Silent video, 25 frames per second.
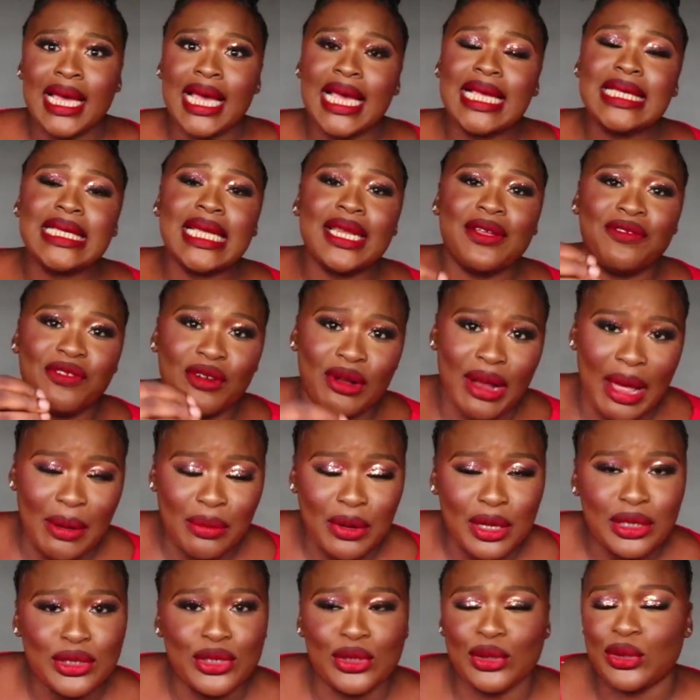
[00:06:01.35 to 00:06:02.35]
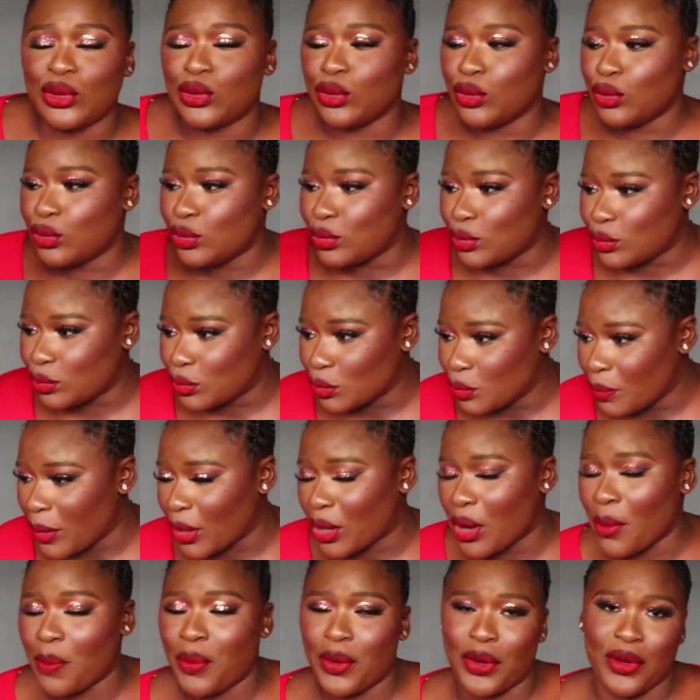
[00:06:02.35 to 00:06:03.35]
Is it the follower I'm going to use to do
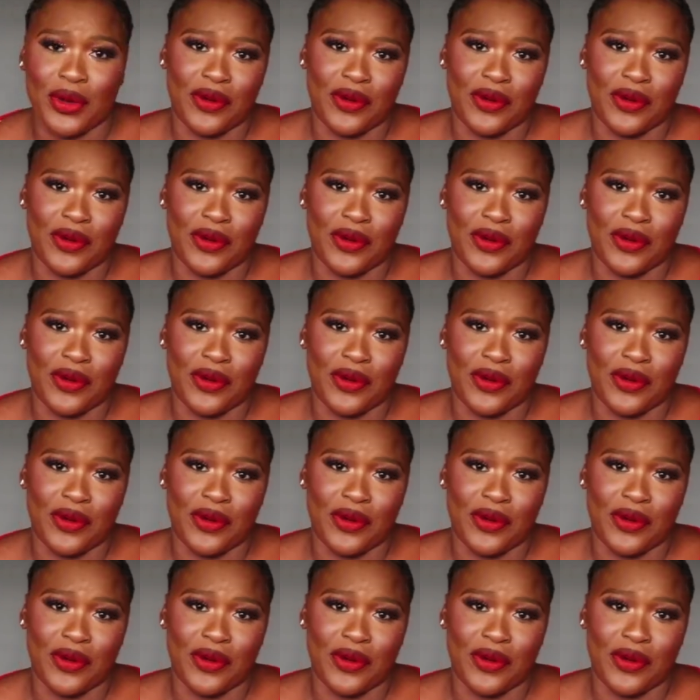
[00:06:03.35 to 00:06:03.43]
makeup